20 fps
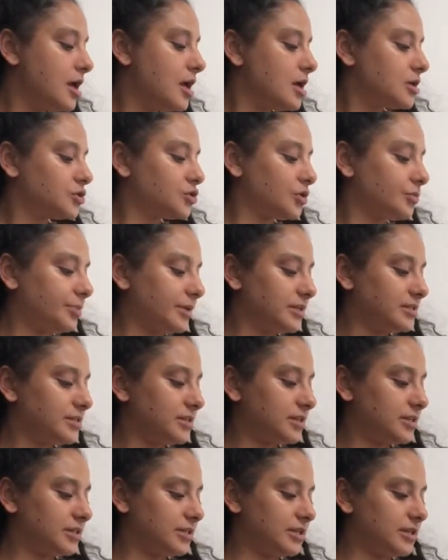So
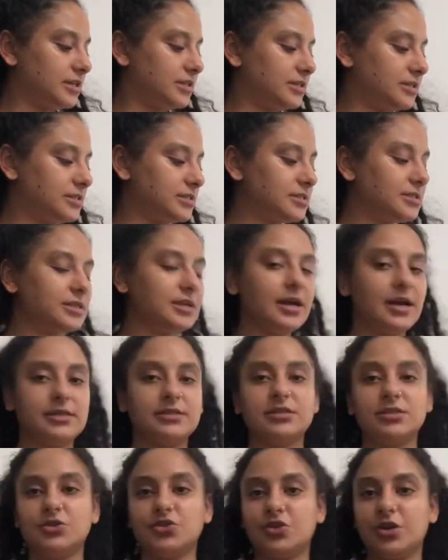basically, this is a
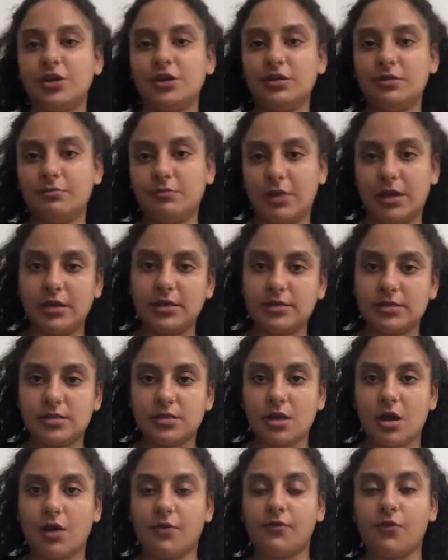concentrated mix
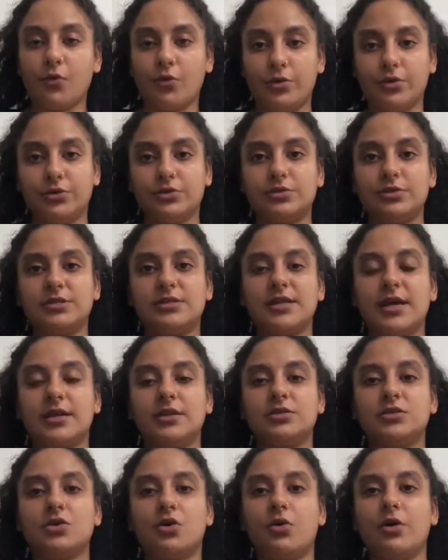of oils that is
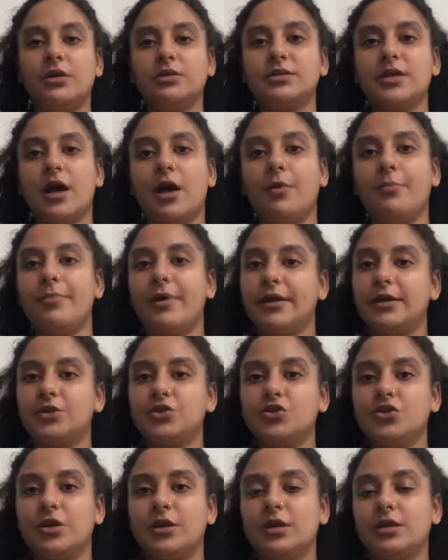going to help
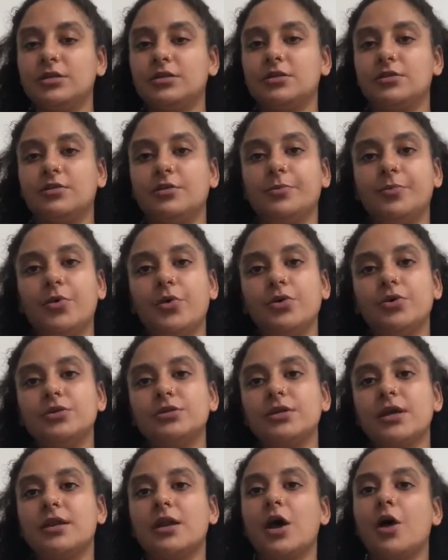penetrate into the pores
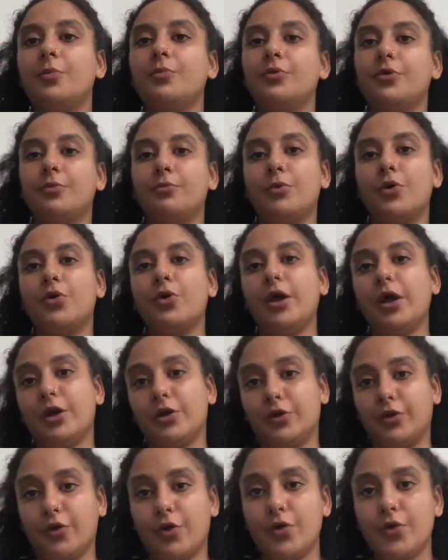and help promote hair
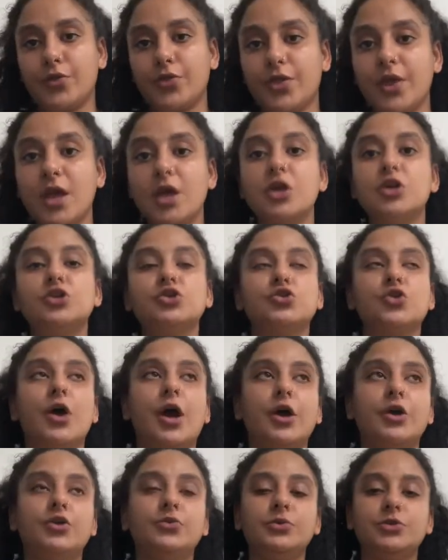growth. So how
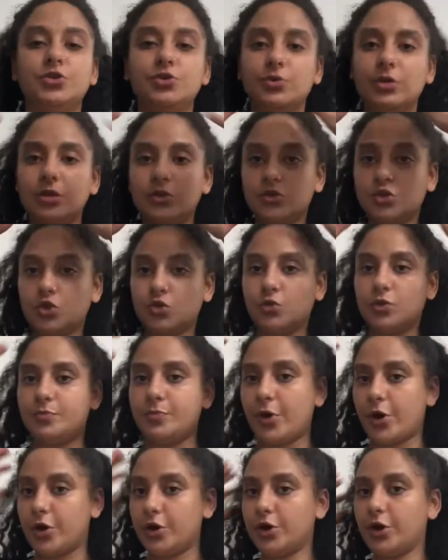you would do it is you would
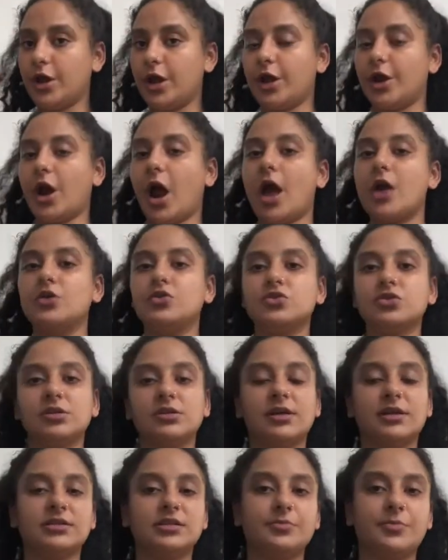part your hair. I usually
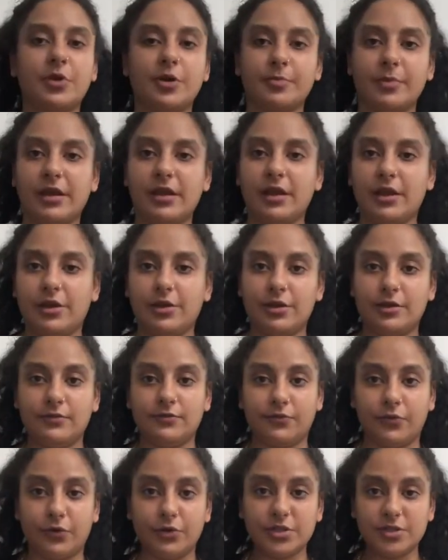like to part my hair in
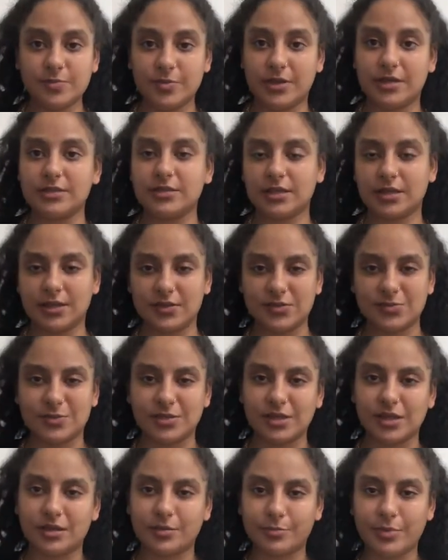fours, because it gives me
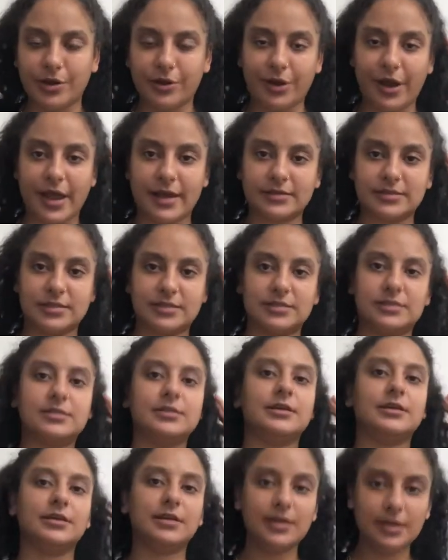like better access to
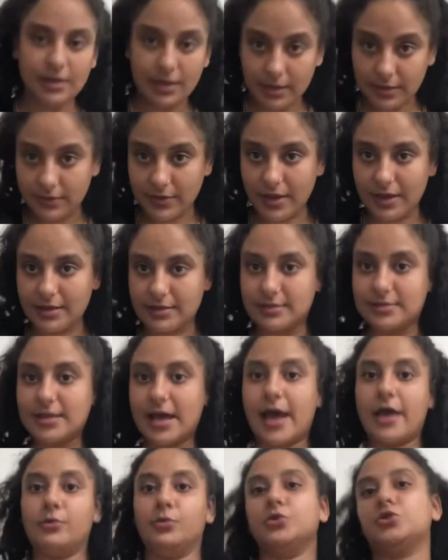like the
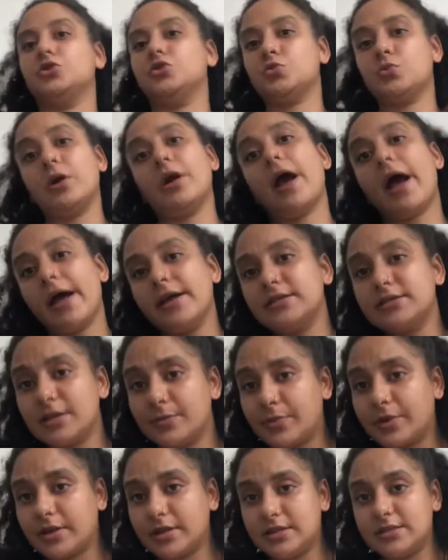inside, which is where I
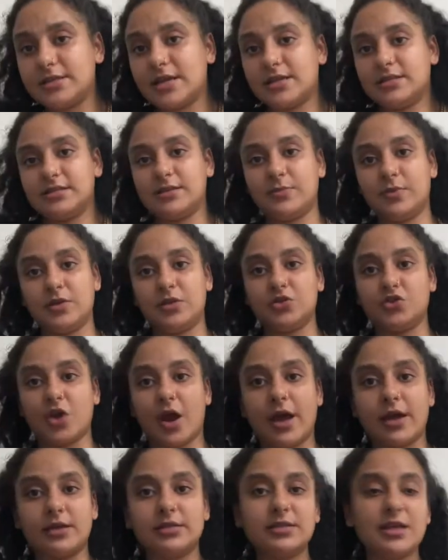typically tend to be the
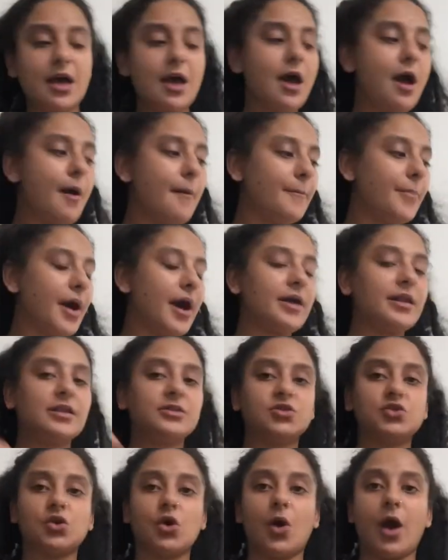driest. But
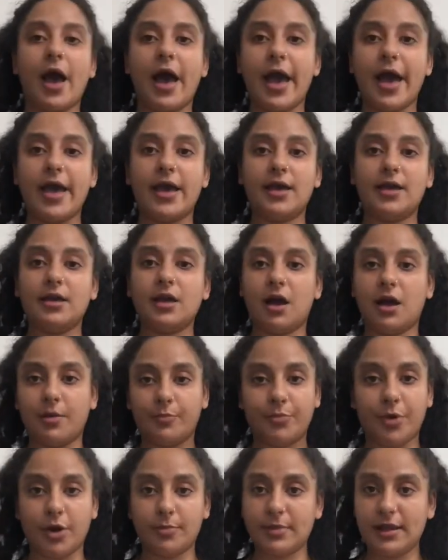so I
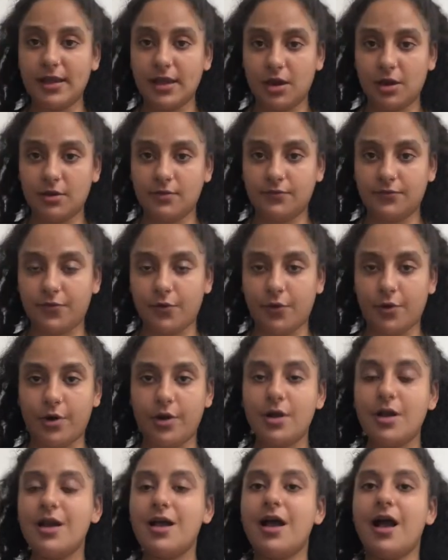part my hair in four.
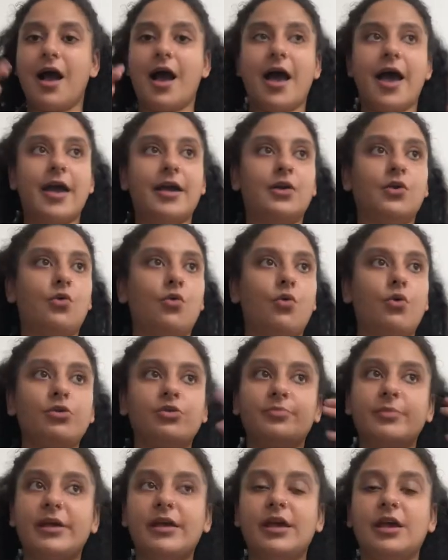I oil
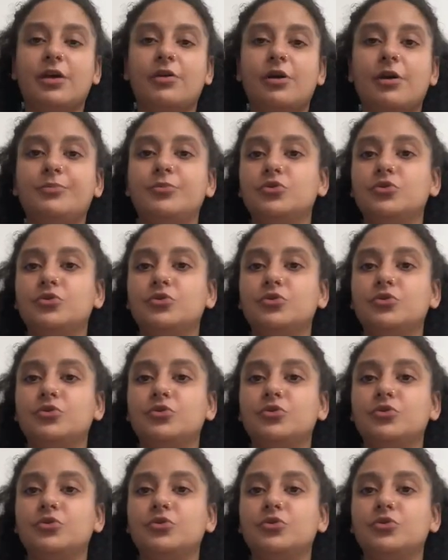my hair up.